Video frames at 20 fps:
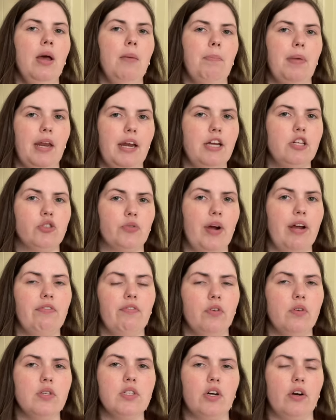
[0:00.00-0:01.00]
Penny
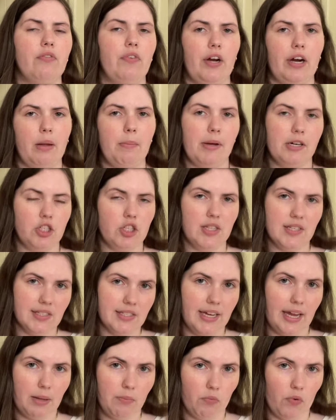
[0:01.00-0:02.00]
Dreadfuls are very much the
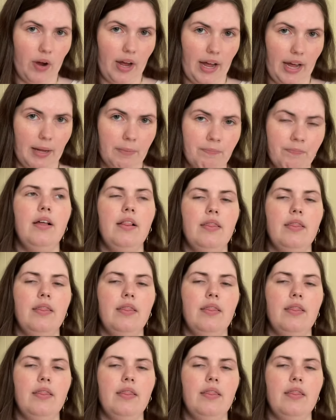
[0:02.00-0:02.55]
same way.